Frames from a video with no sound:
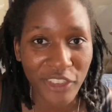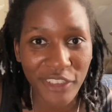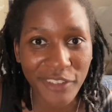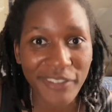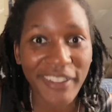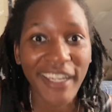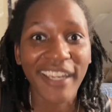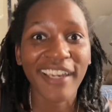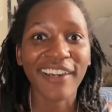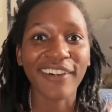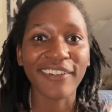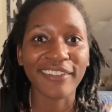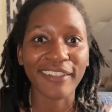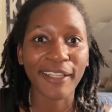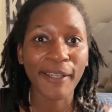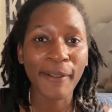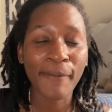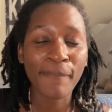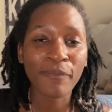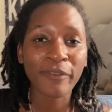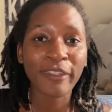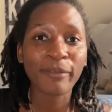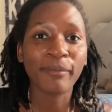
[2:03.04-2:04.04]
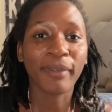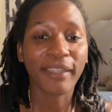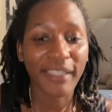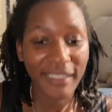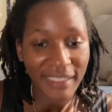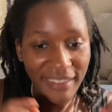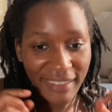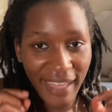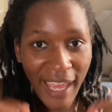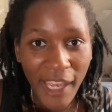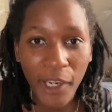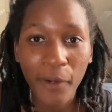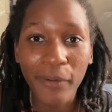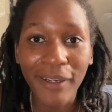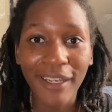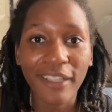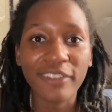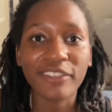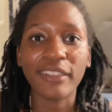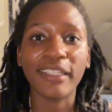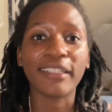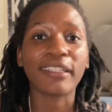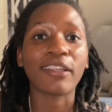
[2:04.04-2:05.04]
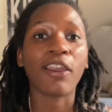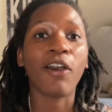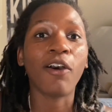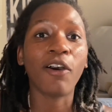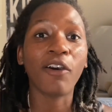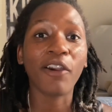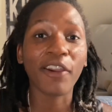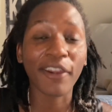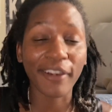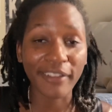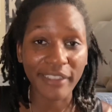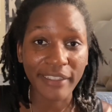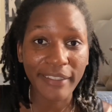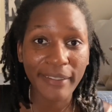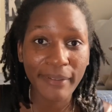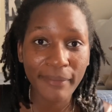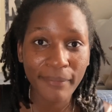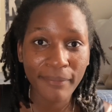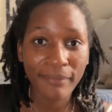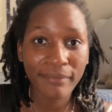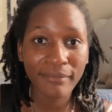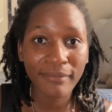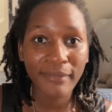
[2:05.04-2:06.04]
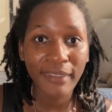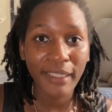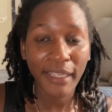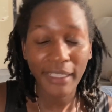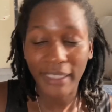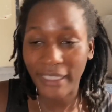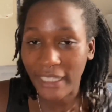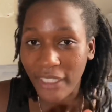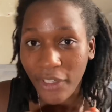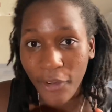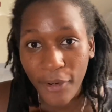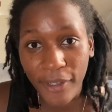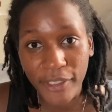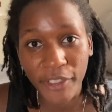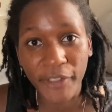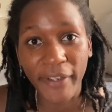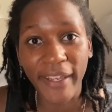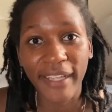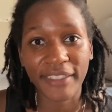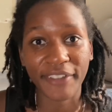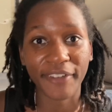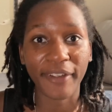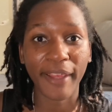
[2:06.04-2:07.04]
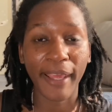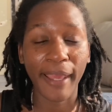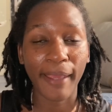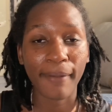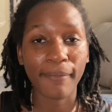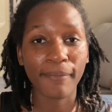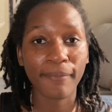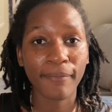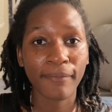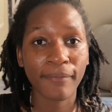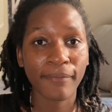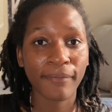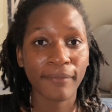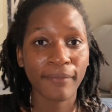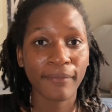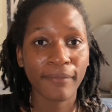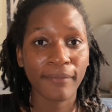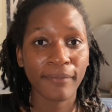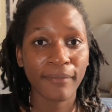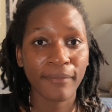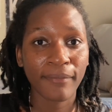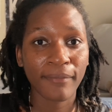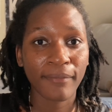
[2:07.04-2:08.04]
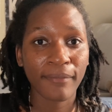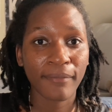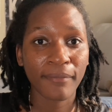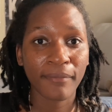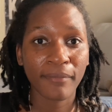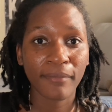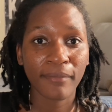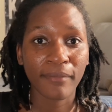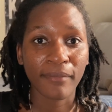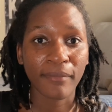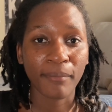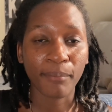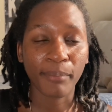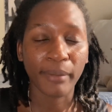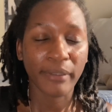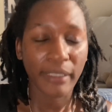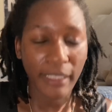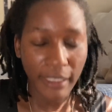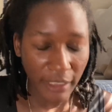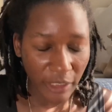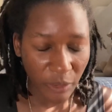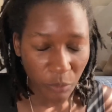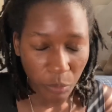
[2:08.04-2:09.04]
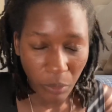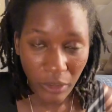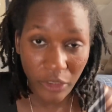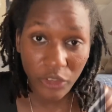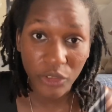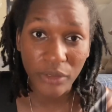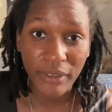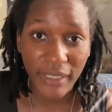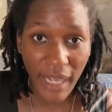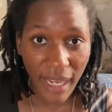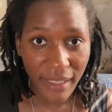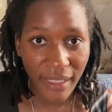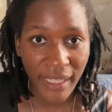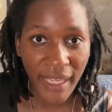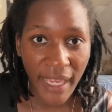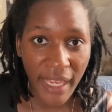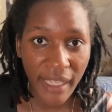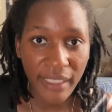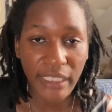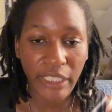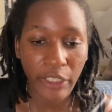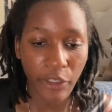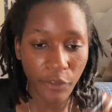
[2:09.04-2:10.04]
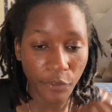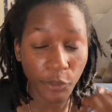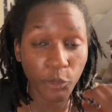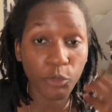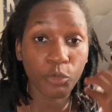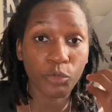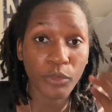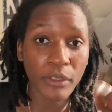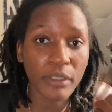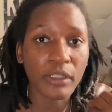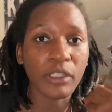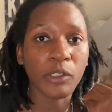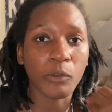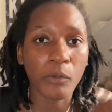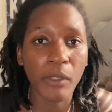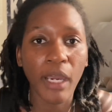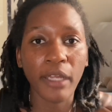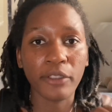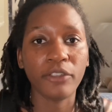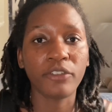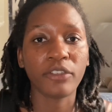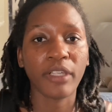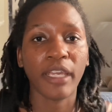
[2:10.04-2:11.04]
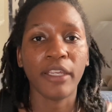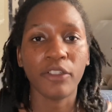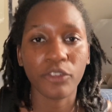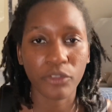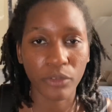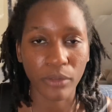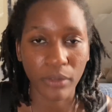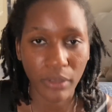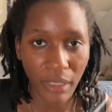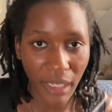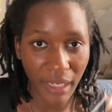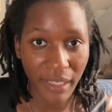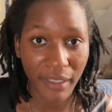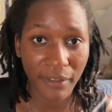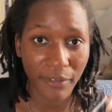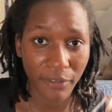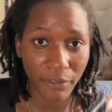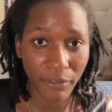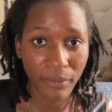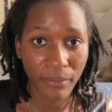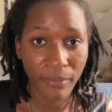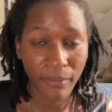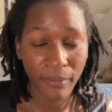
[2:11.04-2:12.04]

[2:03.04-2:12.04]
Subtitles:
around? Because that question is hard. It's hard to answer that. But it's what you gotta answer if you really want to change your life.